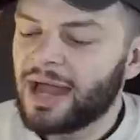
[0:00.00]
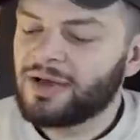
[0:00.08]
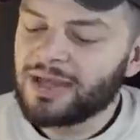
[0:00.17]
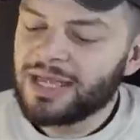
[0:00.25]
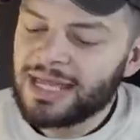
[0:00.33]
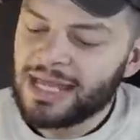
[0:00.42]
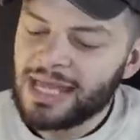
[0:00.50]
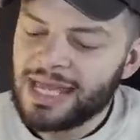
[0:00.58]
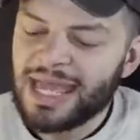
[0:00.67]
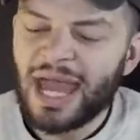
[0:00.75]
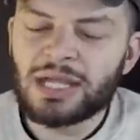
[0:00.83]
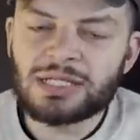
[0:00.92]
Harry,
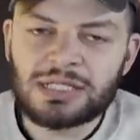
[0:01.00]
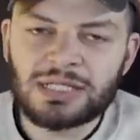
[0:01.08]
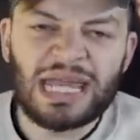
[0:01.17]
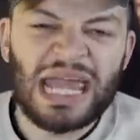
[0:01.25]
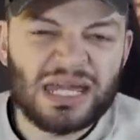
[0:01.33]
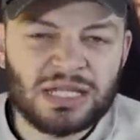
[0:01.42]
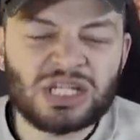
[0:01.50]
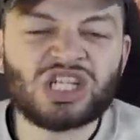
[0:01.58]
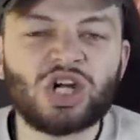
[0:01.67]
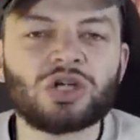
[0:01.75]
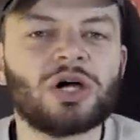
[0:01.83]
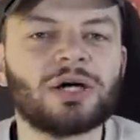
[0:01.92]
he has a
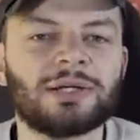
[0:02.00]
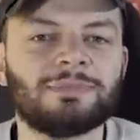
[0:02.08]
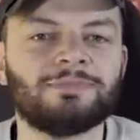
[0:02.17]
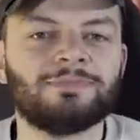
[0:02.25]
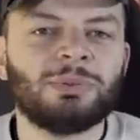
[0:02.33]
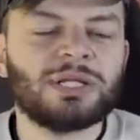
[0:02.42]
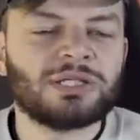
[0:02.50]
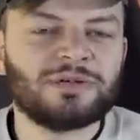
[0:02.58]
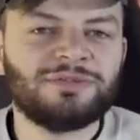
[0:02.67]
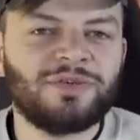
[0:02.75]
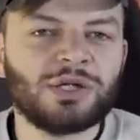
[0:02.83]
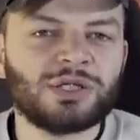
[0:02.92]
shot on him, but his
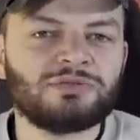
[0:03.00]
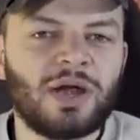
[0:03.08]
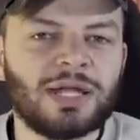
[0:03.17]
conversion